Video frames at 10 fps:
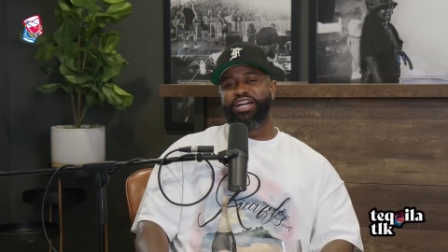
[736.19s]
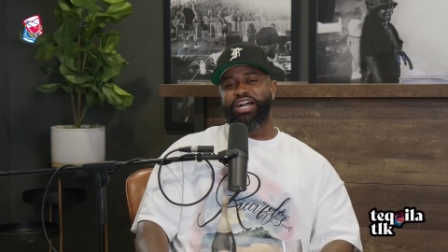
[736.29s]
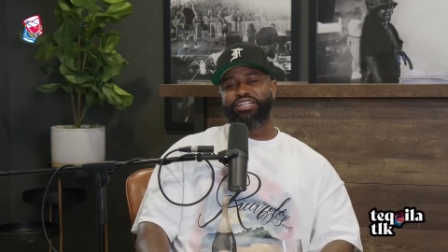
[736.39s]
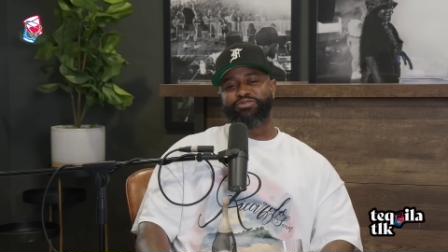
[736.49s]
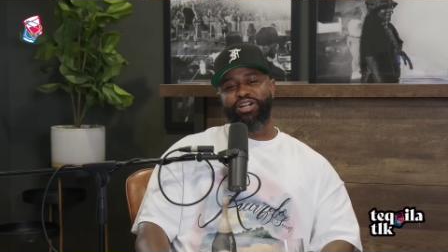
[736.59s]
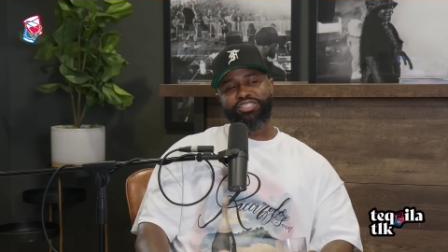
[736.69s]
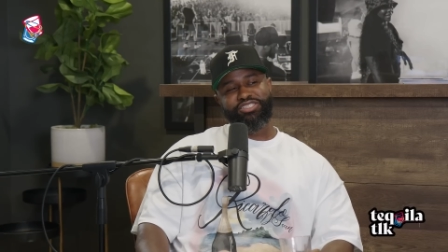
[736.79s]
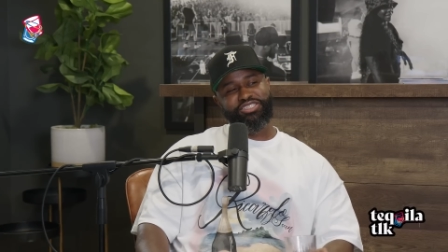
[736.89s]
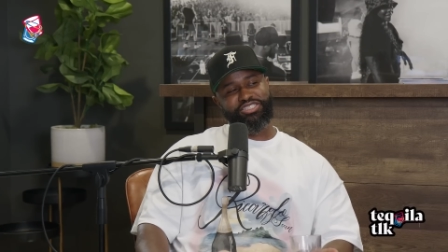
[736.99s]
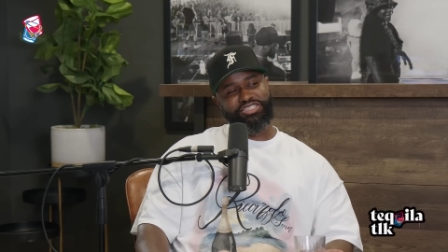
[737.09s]
I was watching
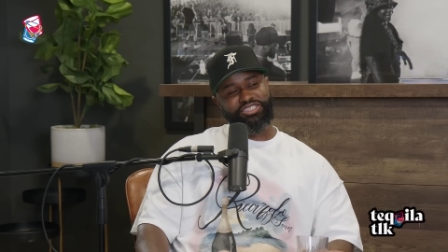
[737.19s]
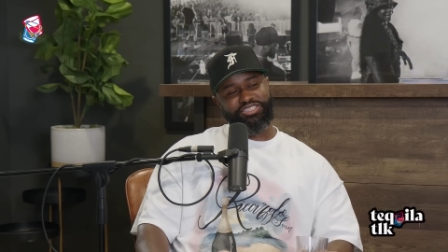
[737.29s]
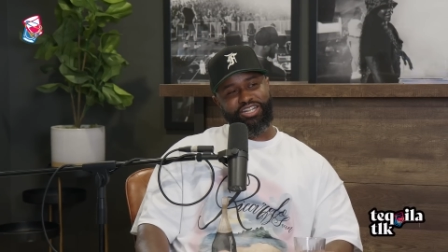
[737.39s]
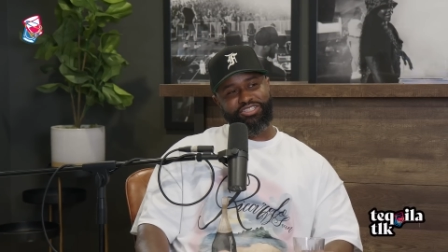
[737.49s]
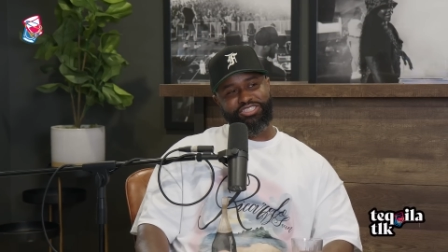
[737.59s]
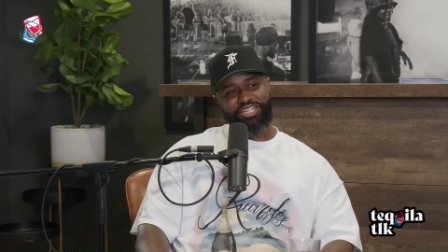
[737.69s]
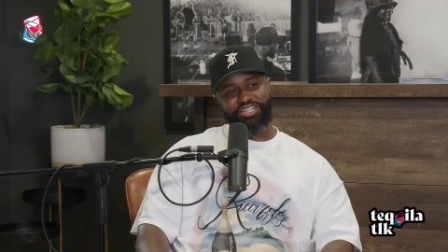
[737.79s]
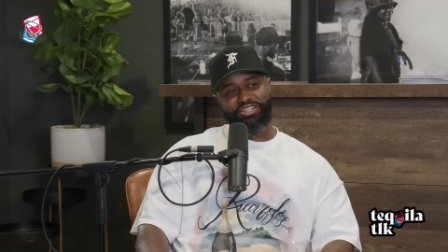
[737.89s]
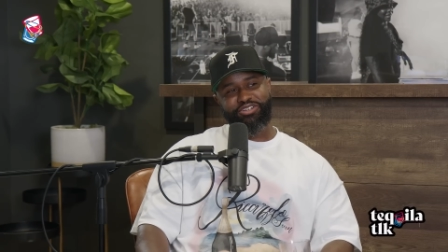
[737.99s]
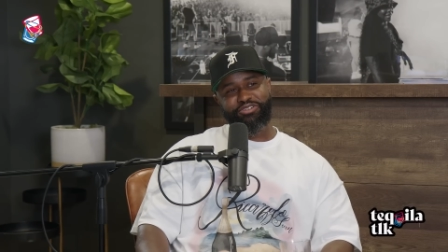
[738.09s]
this shit. Shout out to
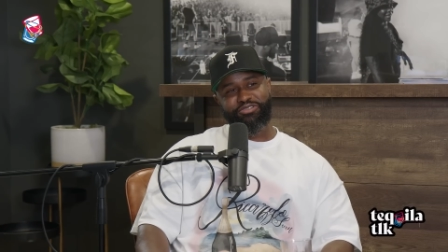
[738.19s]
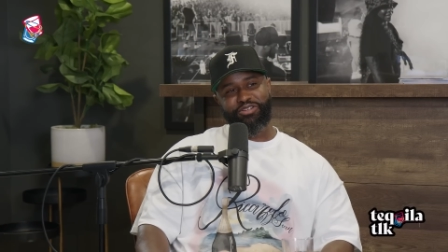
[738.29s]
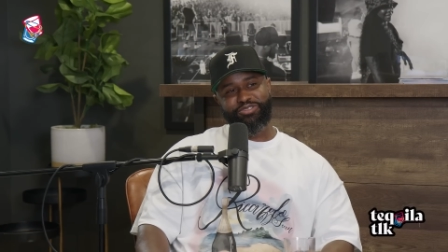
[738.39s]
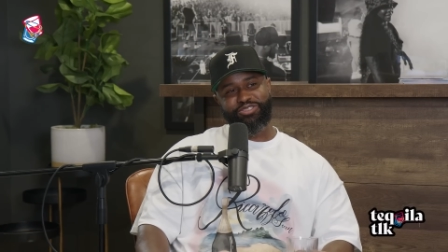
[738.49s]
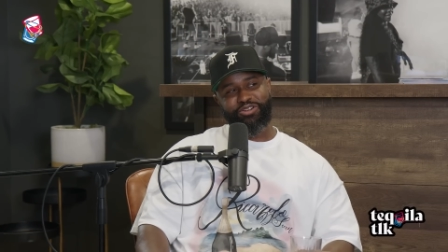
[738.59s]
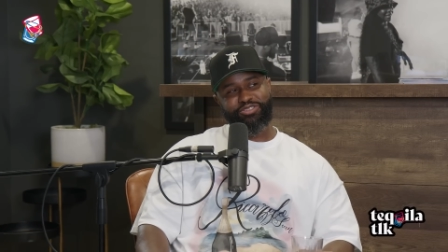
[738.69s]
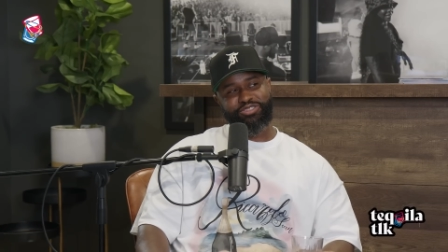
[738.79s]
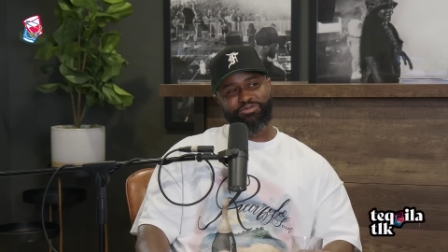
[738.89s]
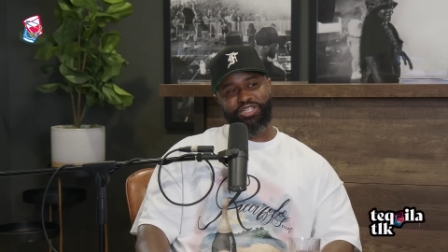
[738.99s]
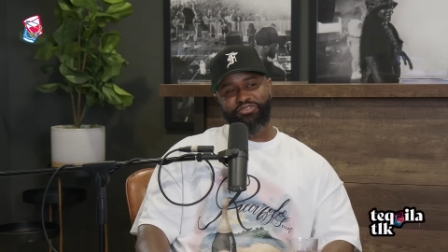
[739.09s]
Jay Hill. He was talking to
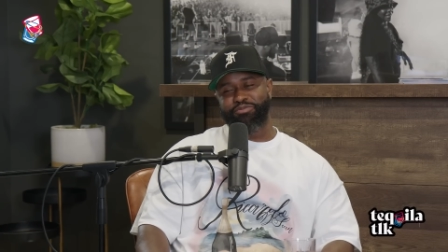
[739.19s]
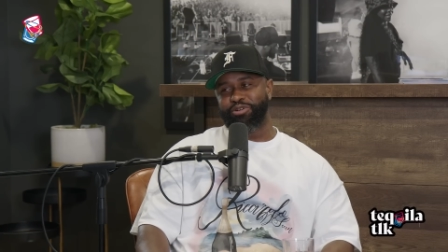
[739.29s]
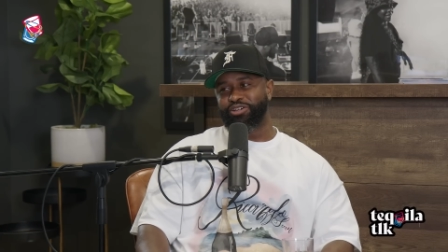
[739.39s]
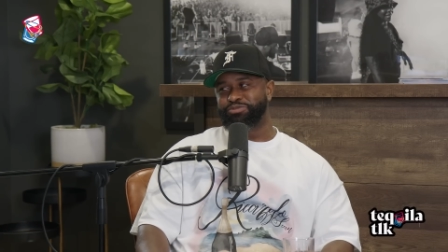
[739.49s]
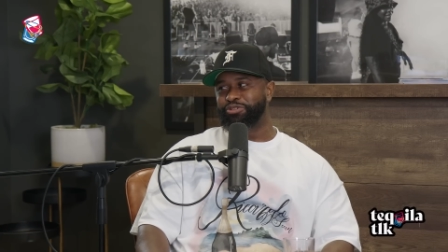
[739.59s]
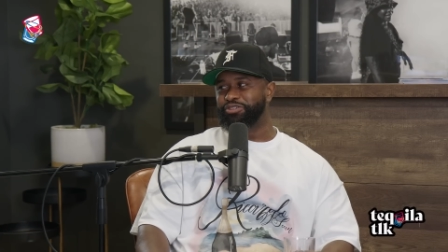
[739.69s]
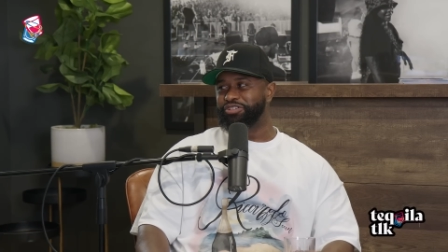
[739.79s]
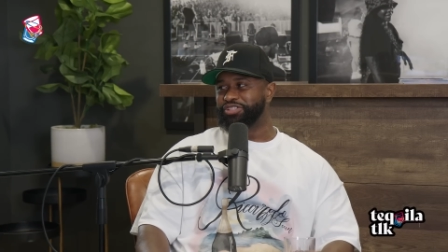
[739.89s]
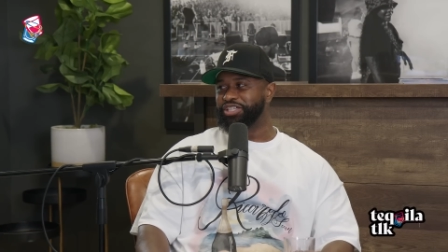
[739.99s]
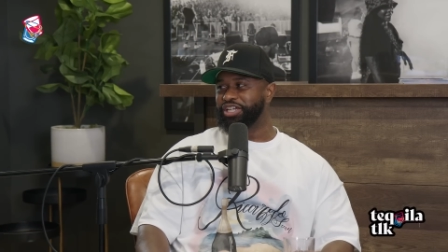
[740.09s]
some nigga from Baltimore. He
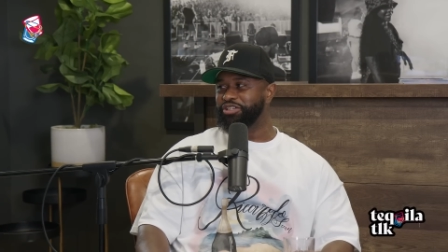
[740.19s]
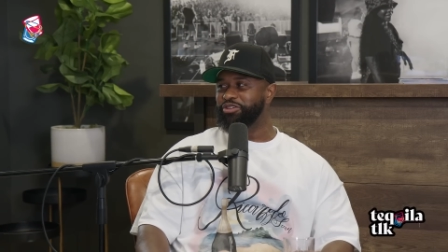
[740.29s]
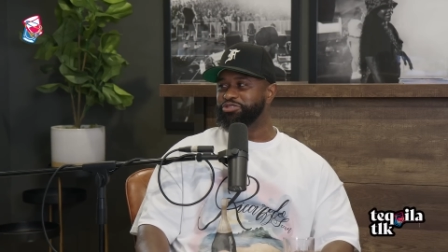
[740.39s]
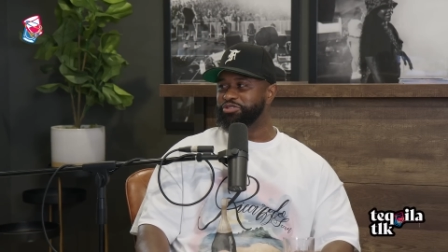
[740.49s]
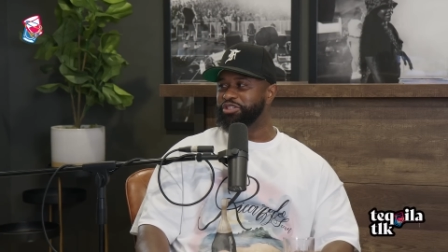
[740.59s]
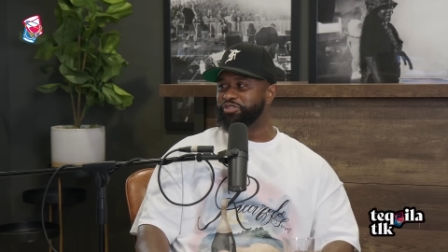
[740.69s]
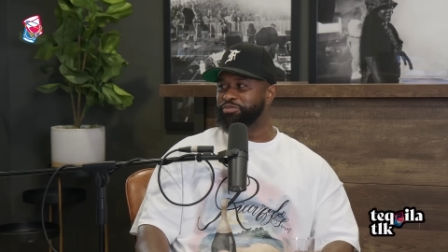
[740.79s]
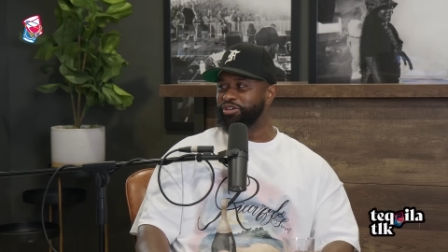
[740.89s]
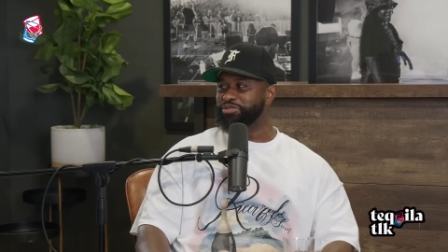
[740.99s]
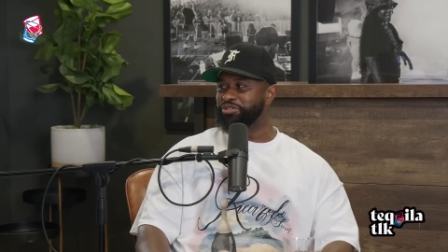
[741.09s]
was like, yeah, you know Drew Hill's from
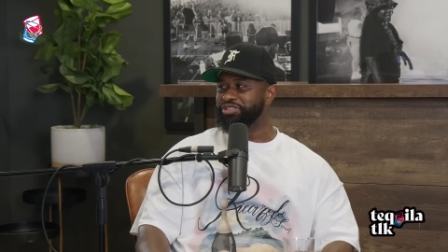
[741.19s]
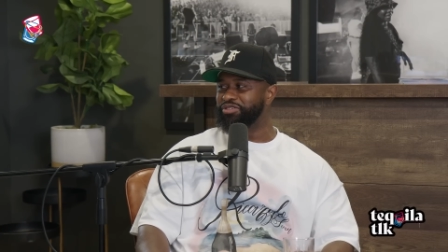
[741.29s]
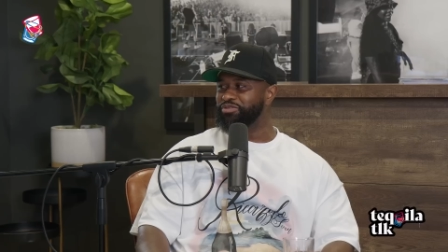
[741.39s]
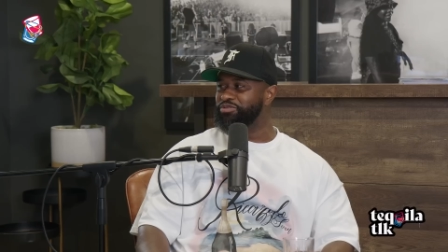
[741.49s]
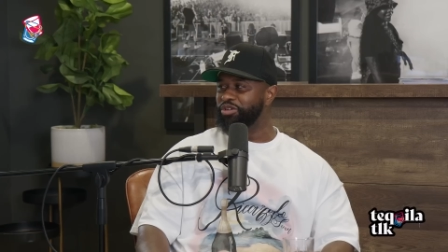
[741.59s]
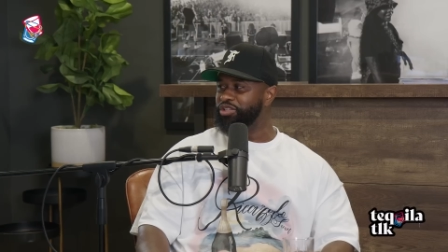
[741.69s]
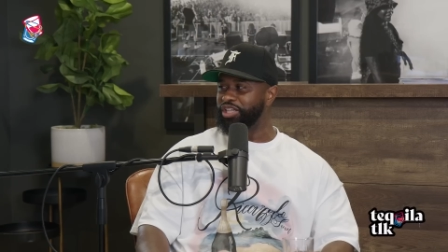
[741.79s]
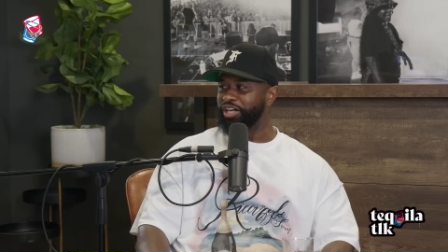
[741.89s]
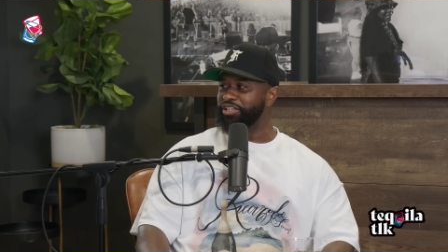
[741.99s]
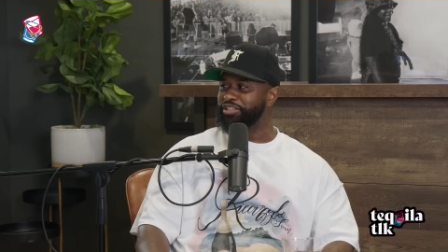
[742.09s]
Baltimore. He's like, no, they're
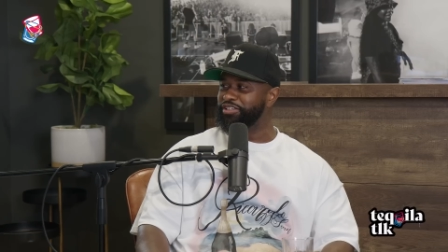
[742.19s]
not.